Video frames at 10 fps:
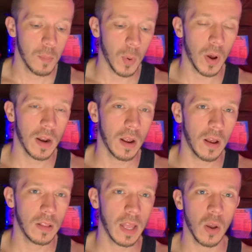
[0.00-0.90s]
but
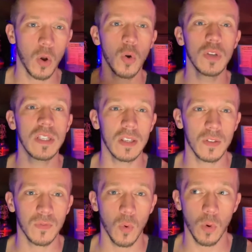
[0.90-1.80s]
like who's this
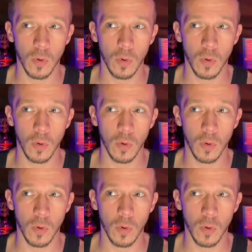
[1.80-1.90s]
for,